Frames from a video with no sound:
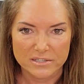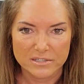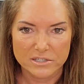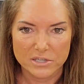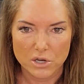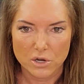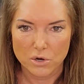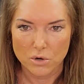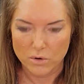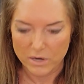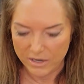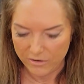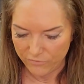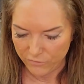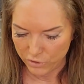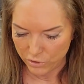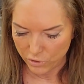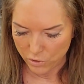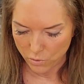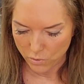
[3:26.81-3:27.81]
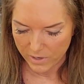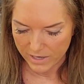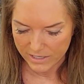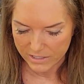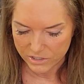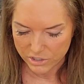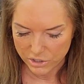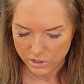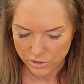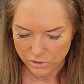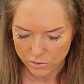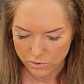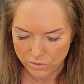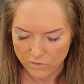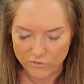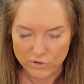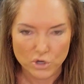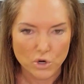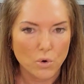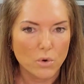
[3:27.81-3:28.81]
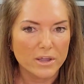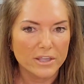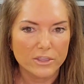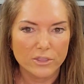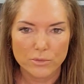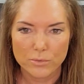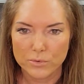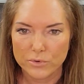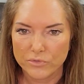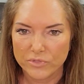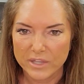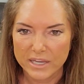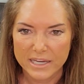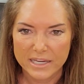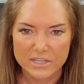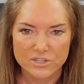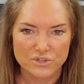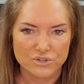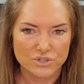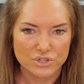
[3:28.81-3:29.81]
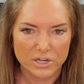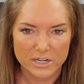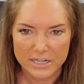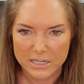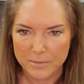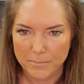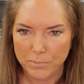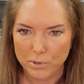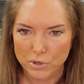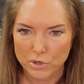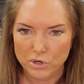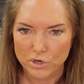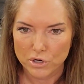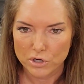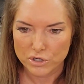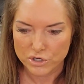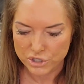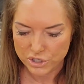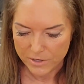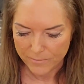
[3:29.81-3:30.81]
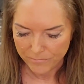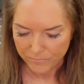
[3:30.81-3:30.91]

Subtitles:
So if you're going through things, you're starting to purge,